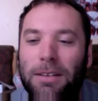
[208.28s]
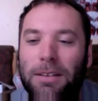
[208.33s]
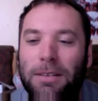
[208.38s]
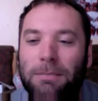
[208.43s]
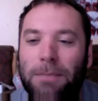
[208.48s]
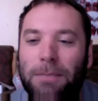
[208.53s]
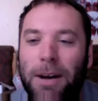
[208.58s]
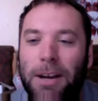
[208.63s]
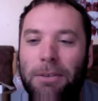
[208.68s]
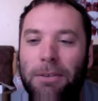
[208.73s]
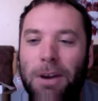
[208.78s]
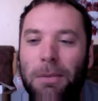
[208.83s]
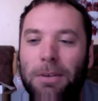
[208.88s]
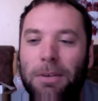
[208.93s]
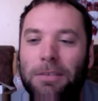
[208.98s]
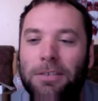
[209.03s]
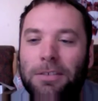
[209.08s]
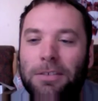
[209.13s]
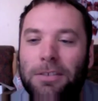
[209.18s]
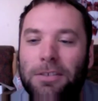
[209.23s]
Bunny Rabbit,
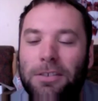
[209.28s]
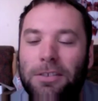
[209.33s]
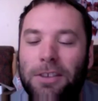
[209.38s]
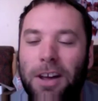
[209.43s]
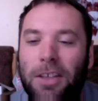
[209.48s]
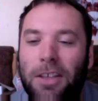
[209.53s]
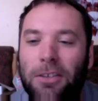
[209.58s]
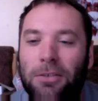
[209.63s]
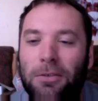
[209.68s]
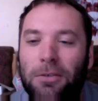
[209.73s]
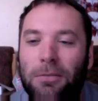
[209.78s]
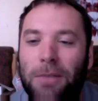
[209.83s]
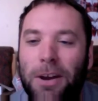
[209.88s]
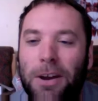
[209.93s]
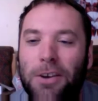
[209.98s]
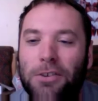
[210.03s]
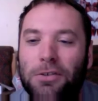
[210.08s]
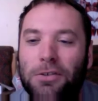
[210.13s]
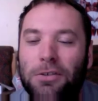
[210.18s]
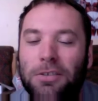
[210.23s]
she's the other sort of
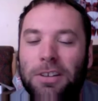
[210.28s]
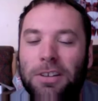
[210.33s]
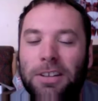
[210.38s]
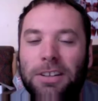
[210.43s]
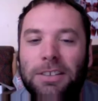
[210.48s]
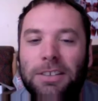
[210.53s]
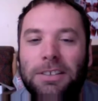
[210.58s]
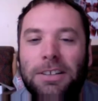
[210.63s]
manager, I think.